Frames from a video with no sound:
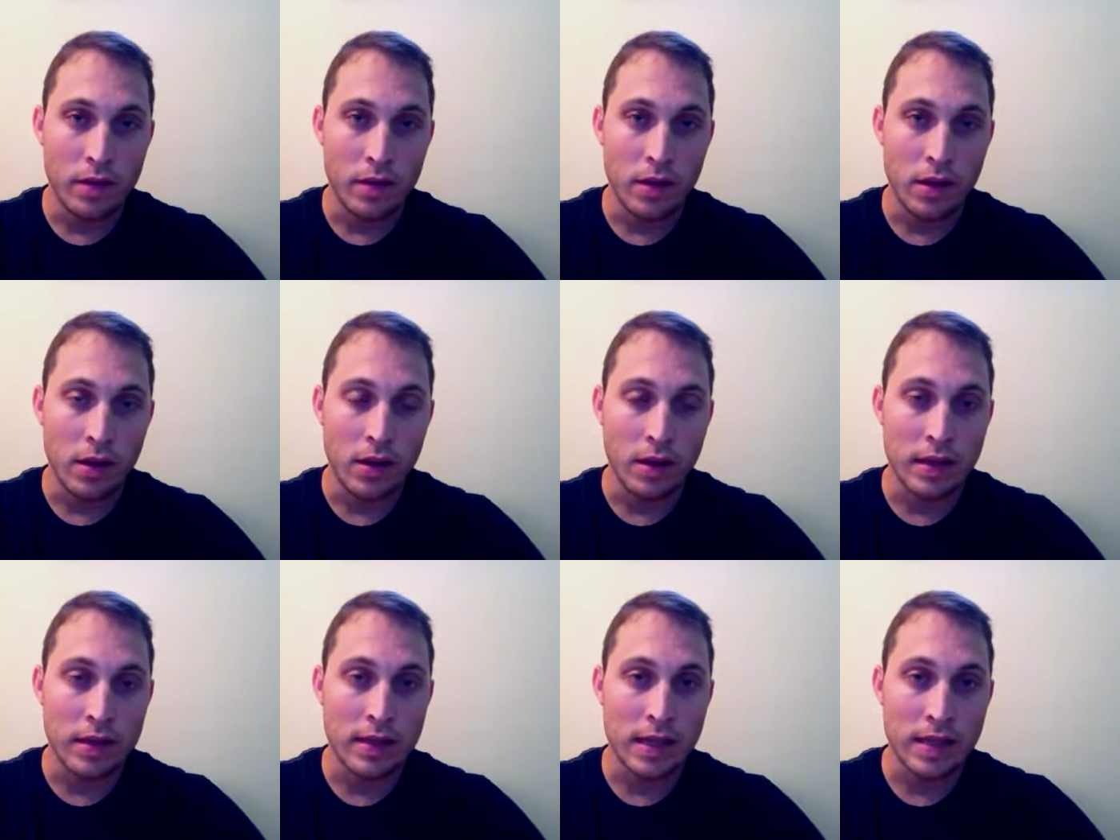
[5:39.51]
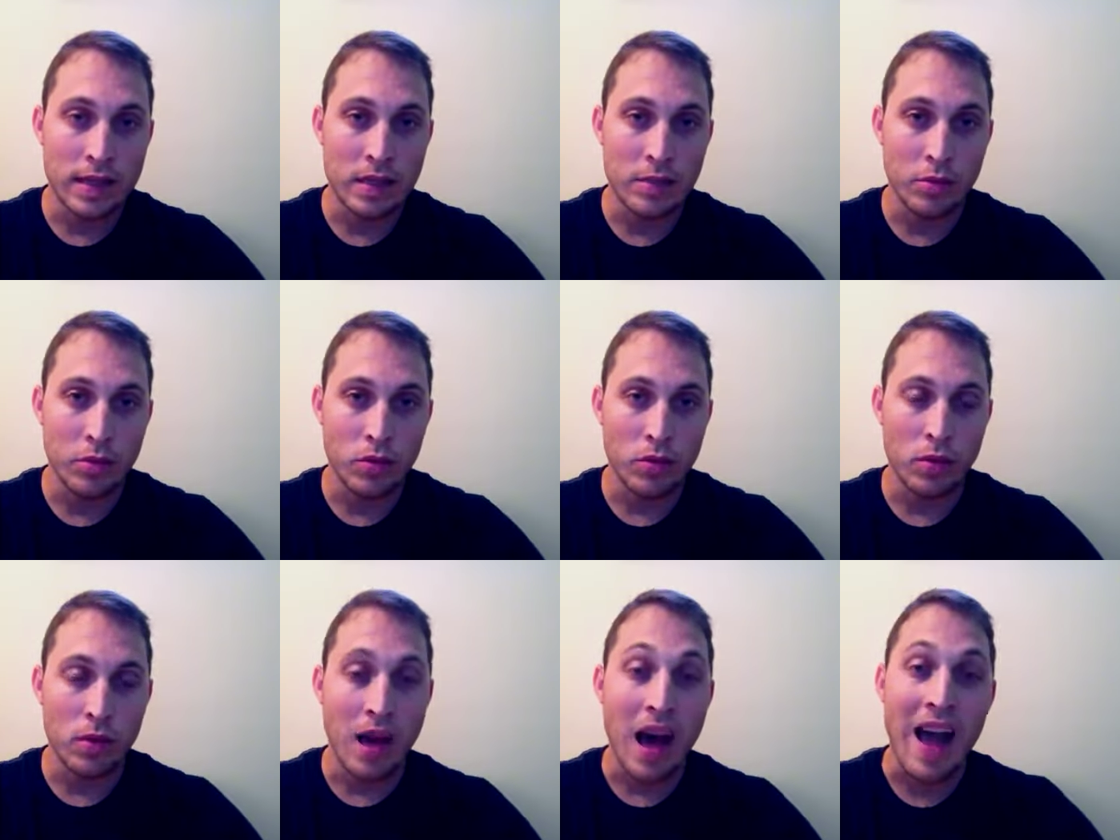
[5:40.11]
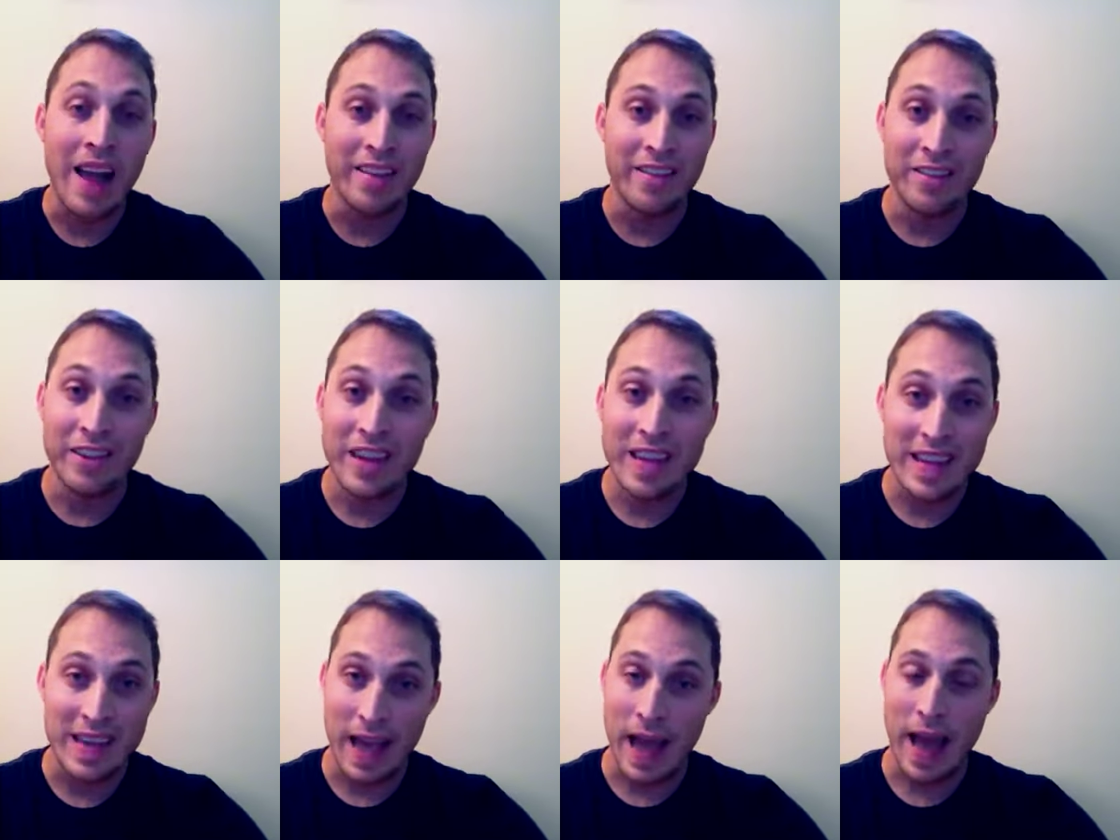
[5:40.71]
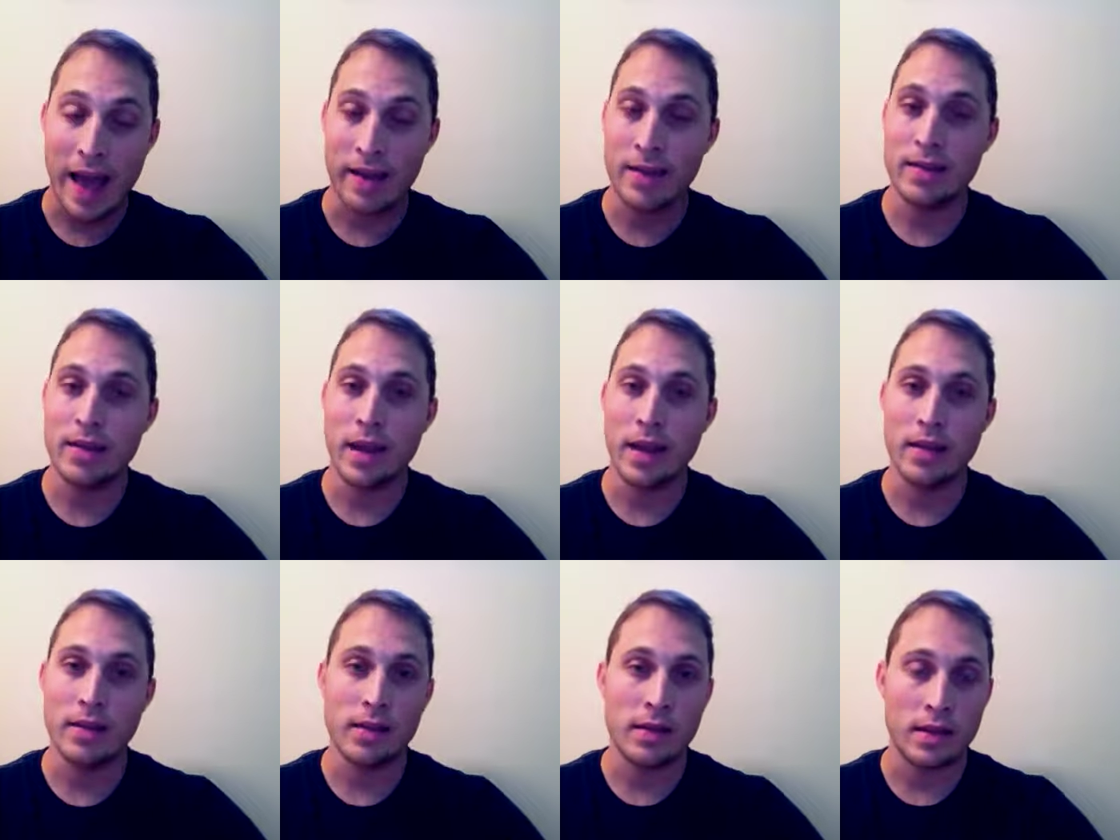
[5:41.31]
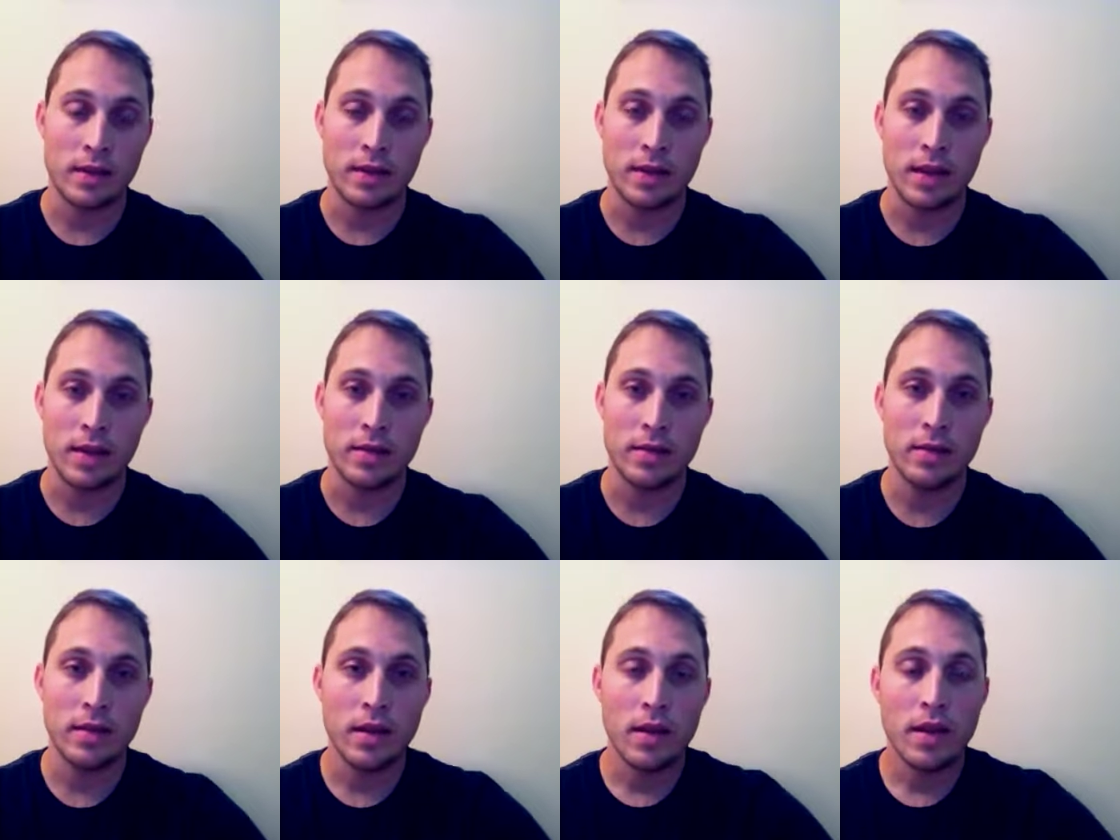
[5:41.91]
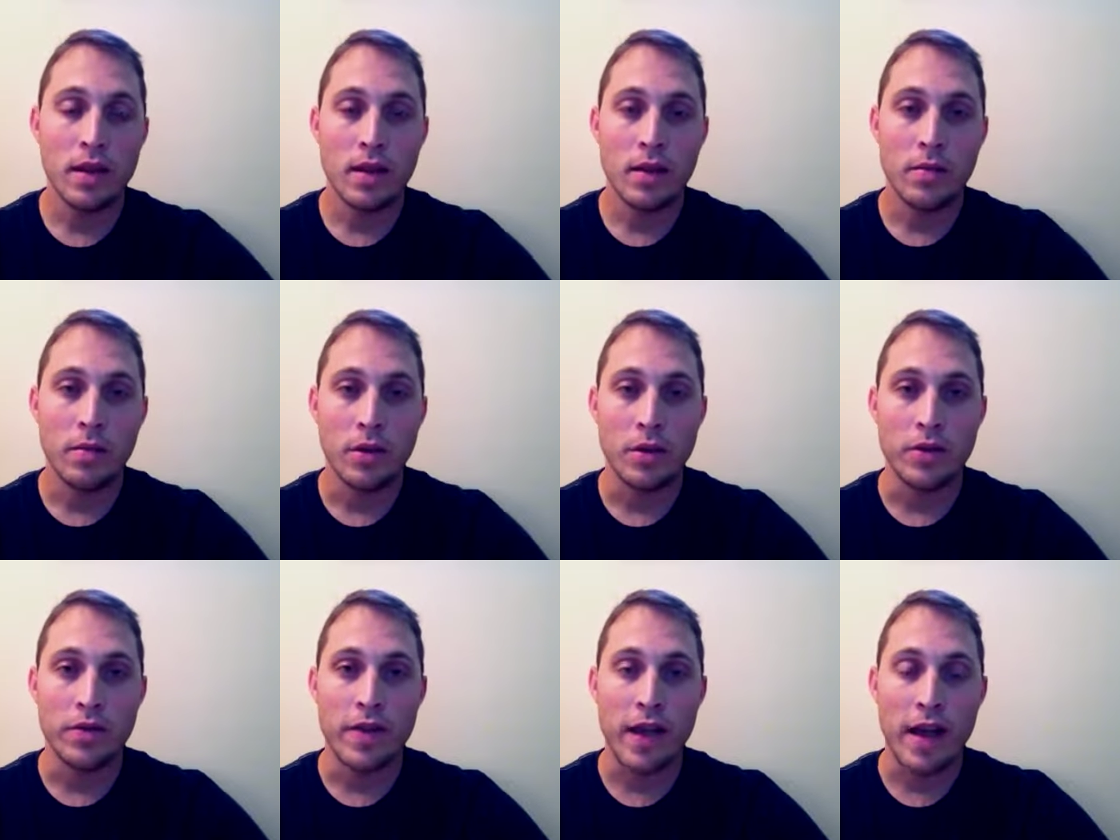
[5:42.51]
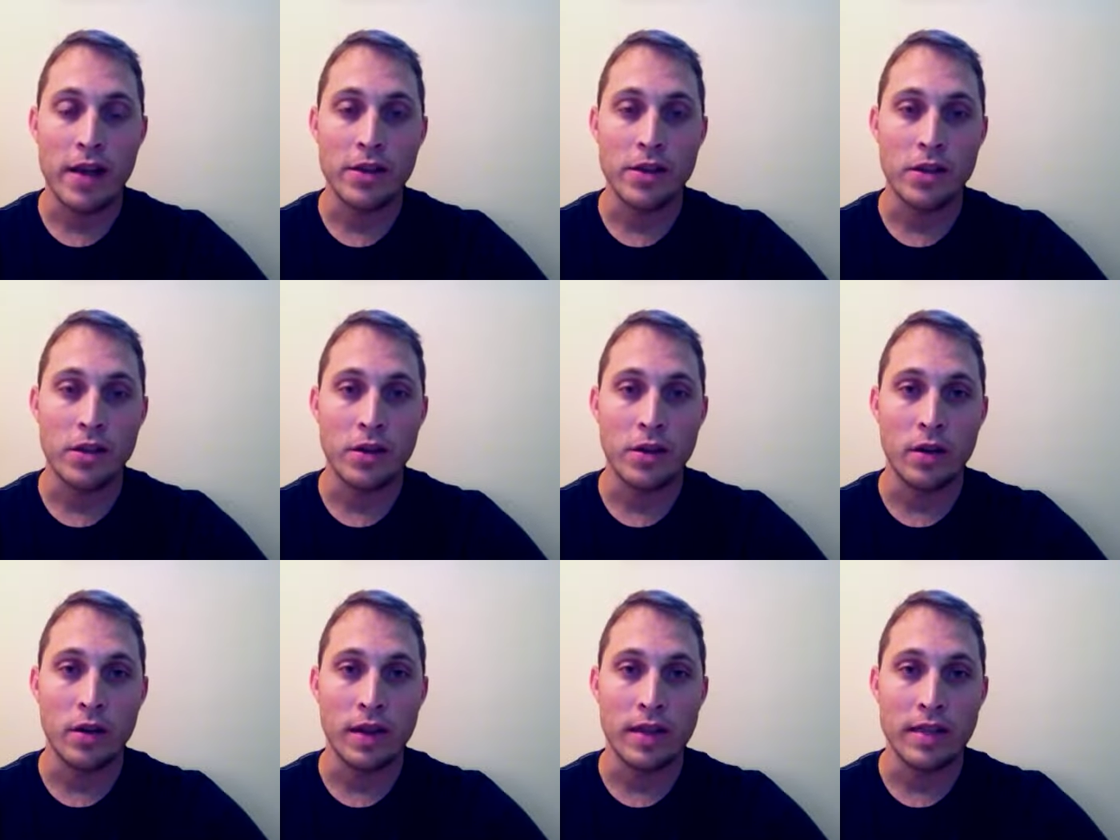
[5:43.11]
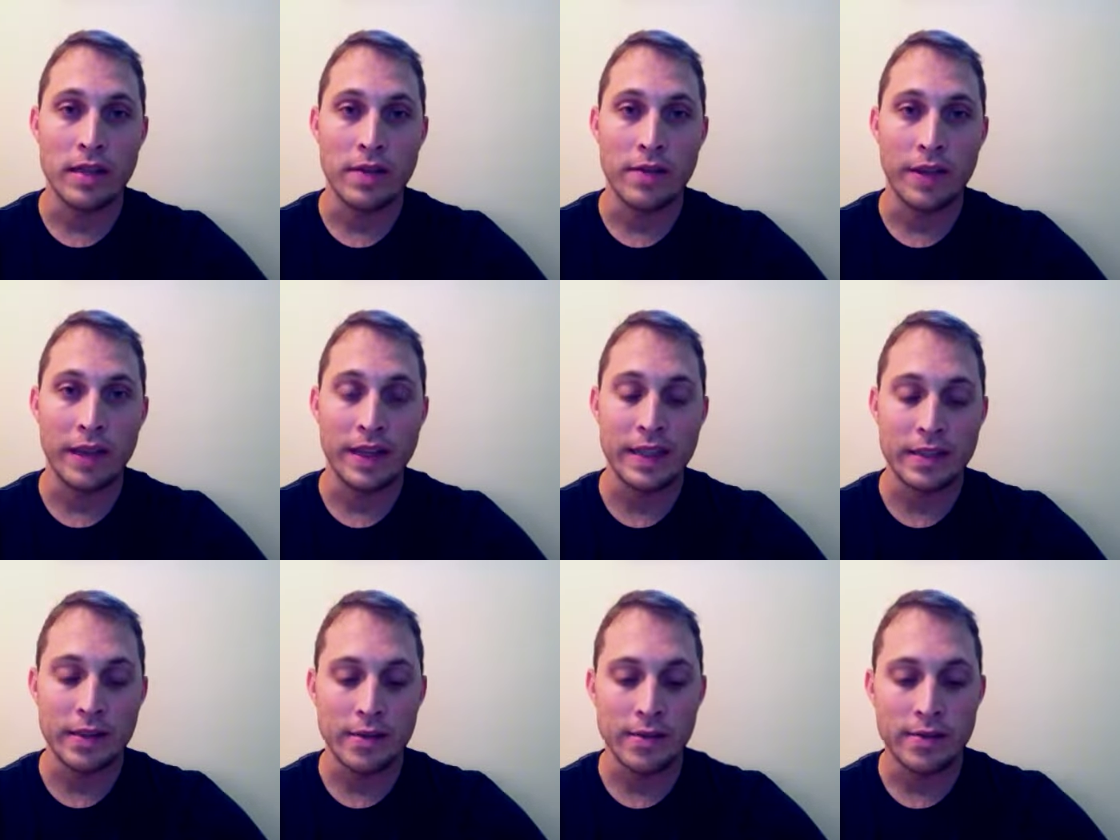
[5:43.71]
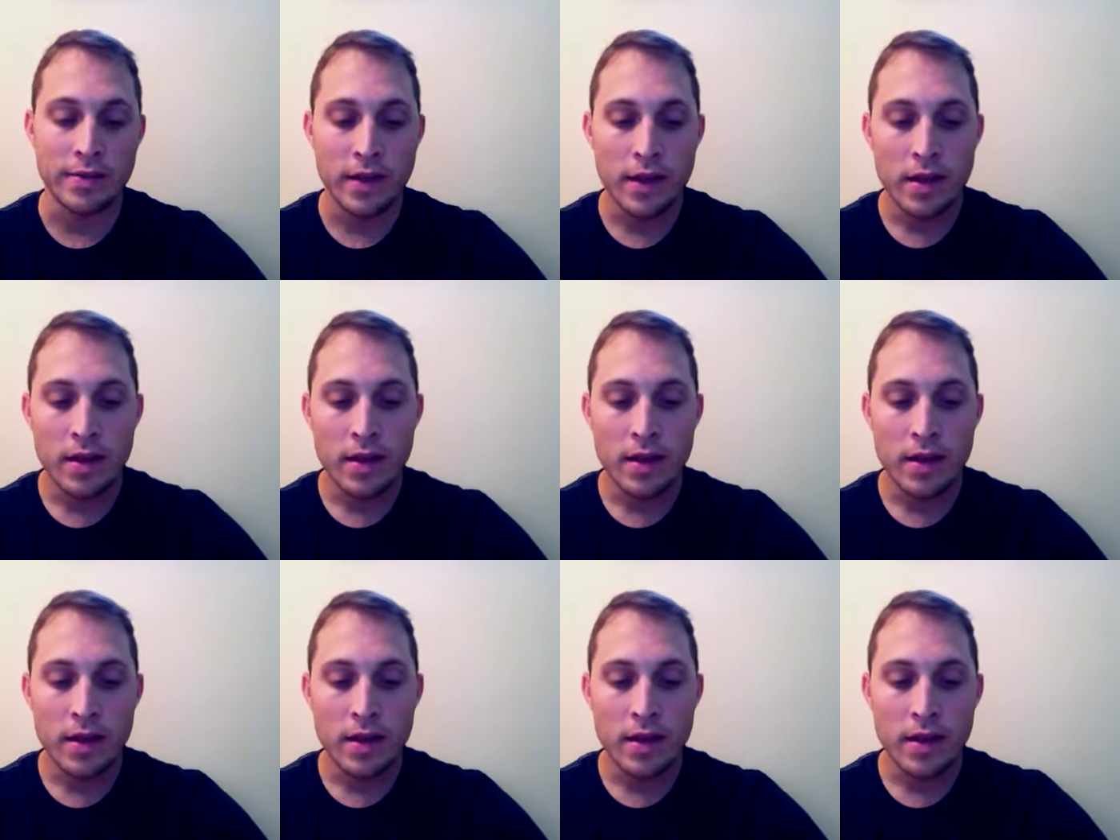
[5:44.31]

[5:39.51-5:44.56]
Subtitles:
accessible IV access, because that's much faster and less invasive.